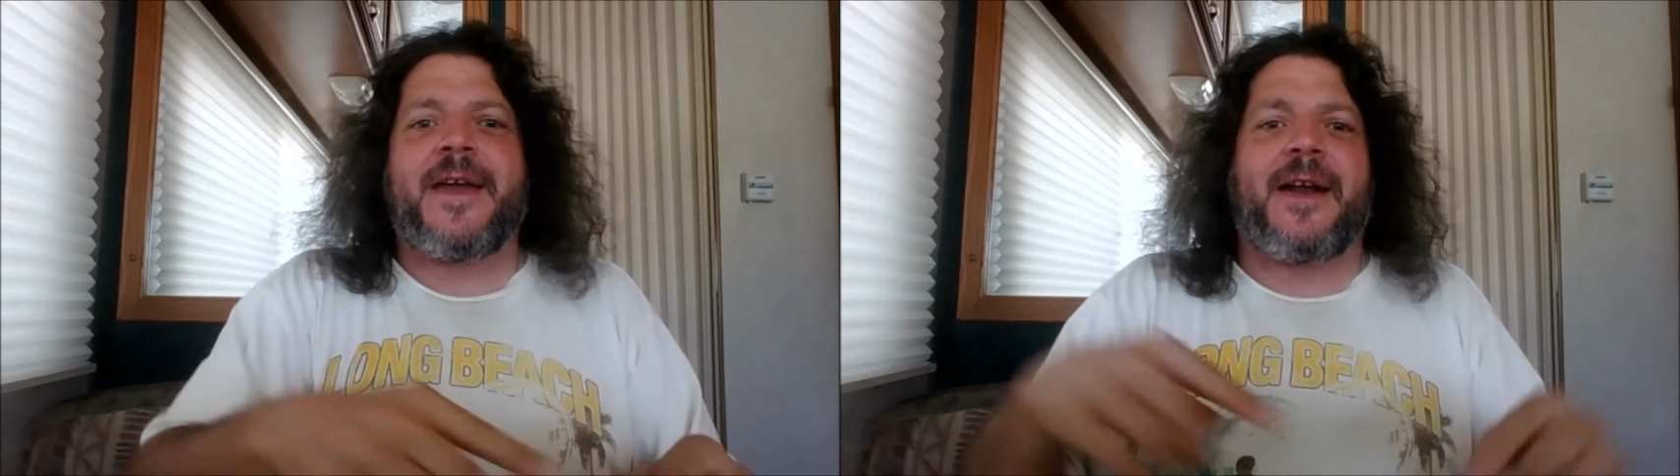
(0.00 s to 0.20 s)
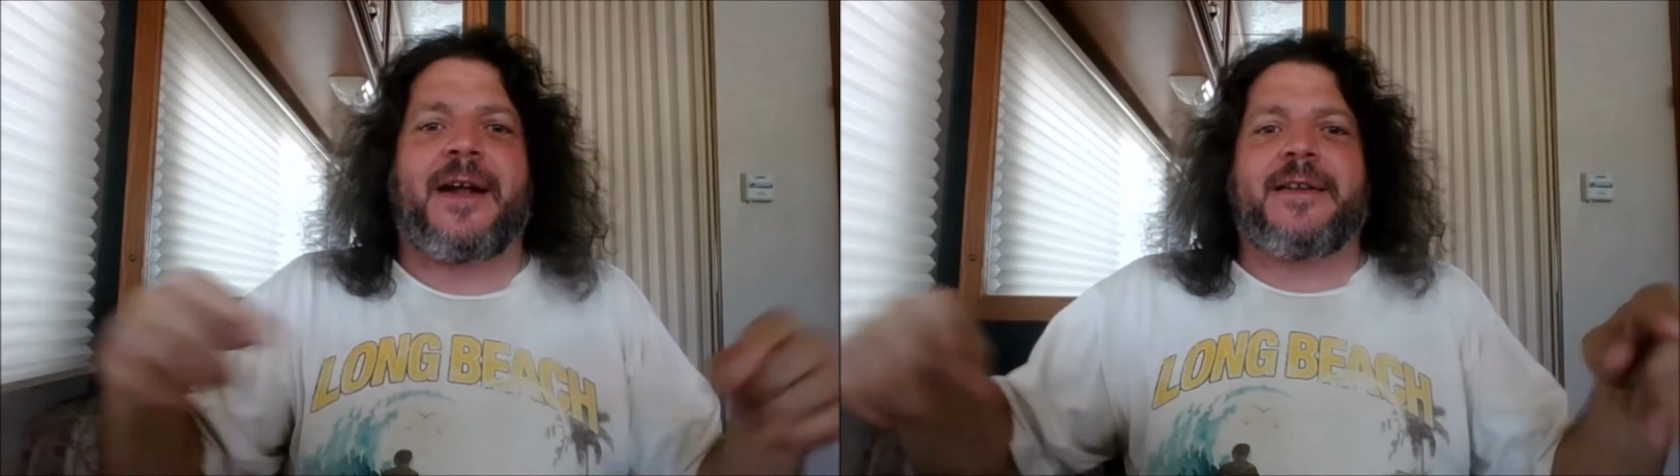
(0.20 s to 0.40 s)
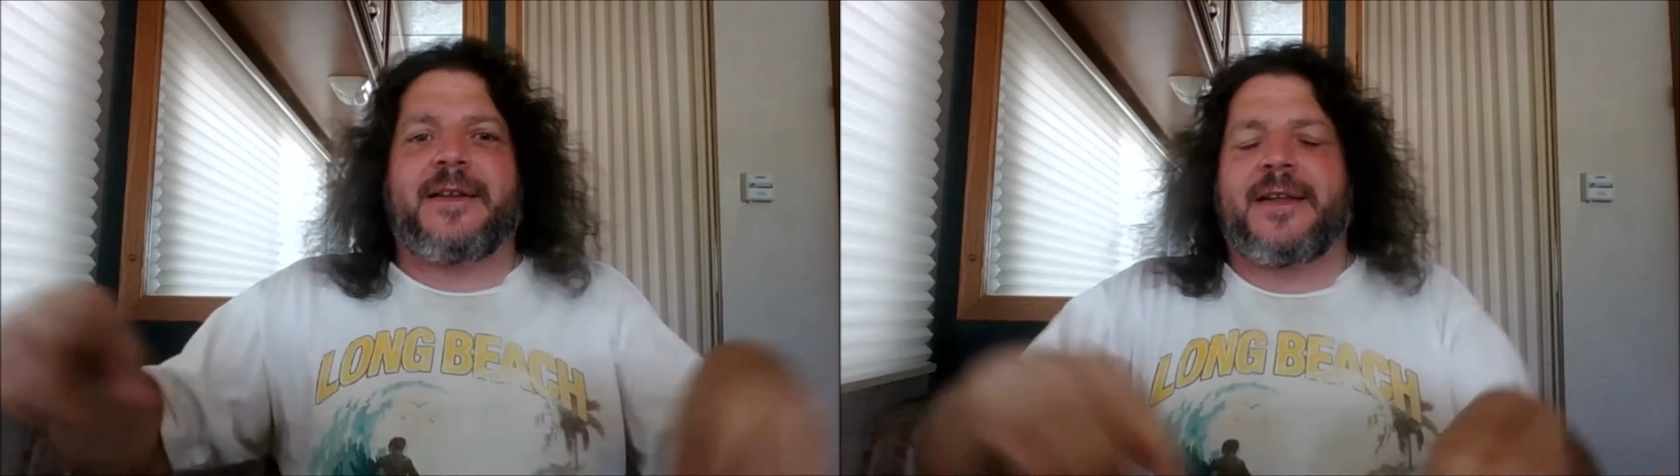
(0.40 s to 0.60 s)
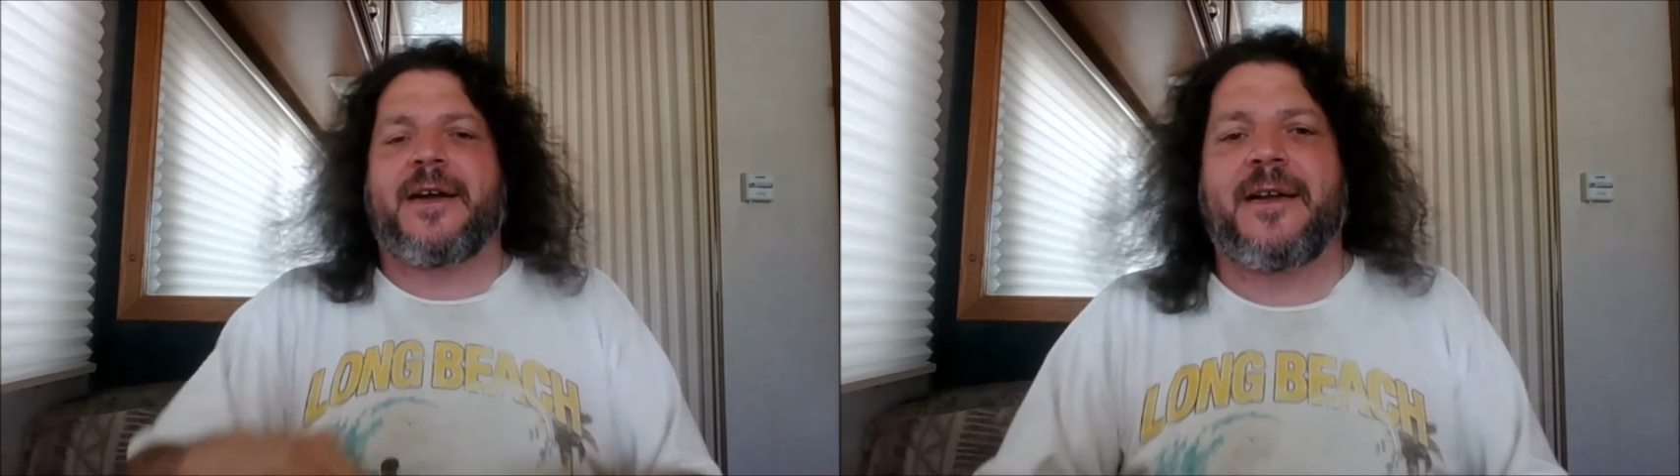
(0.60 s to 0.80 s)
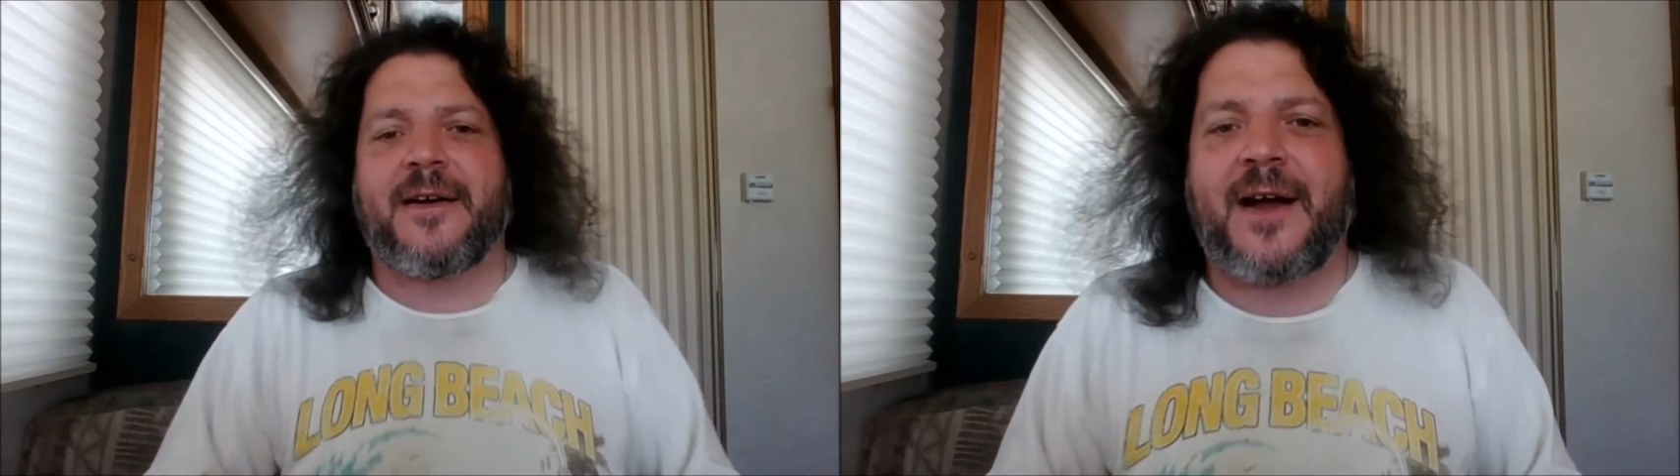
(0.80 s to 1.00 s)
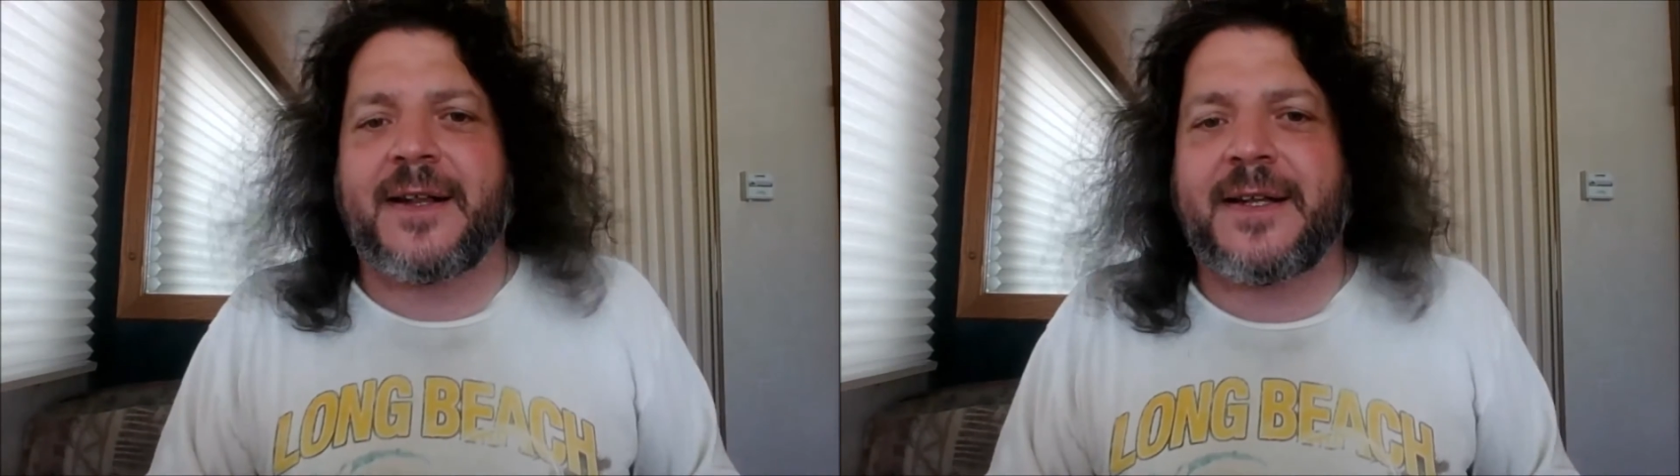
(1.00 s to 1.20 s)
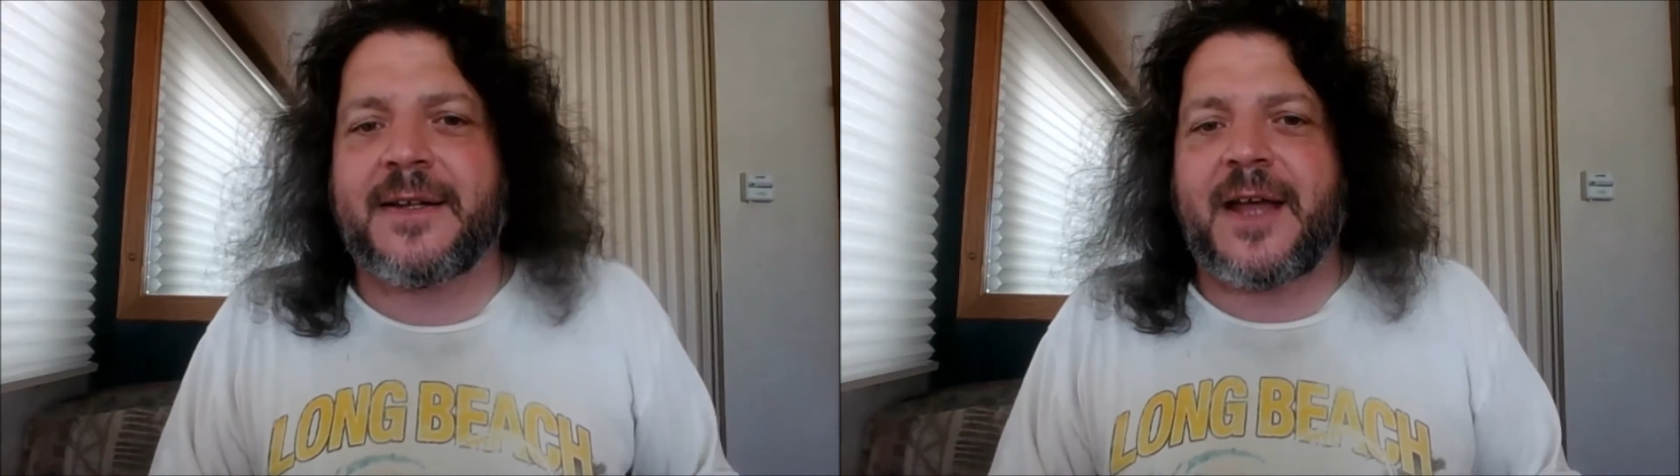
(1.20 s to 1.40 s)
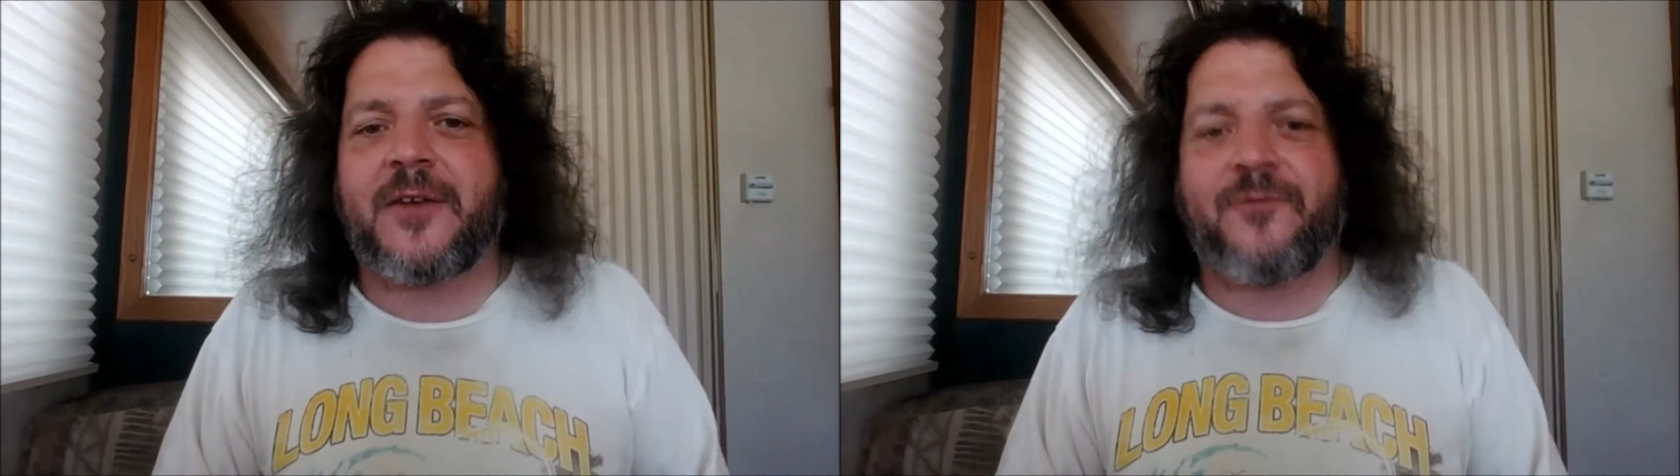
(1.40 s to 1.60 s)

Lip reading: and I did that